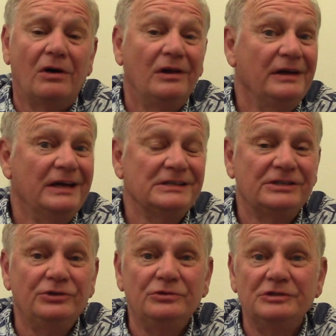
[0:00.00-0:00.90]
All it has
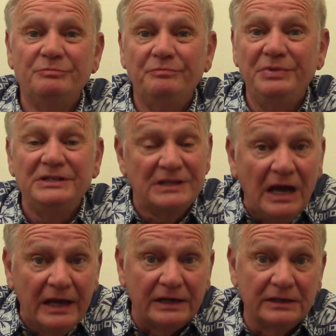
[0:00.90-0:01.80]
to do is be
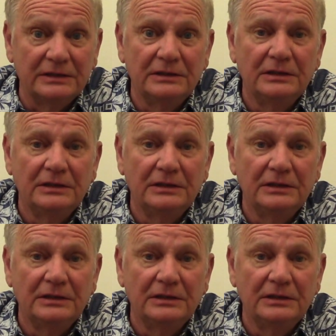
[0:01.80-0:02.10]
signed.